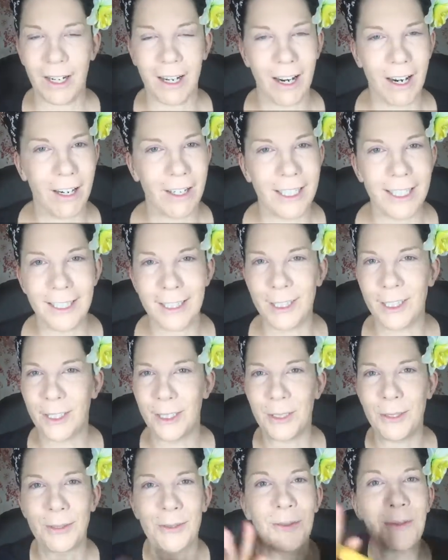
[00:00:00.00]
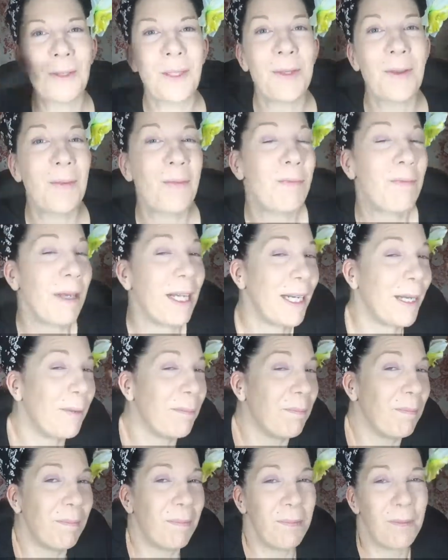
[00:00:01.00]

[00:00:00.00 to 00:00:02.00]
are into pinup,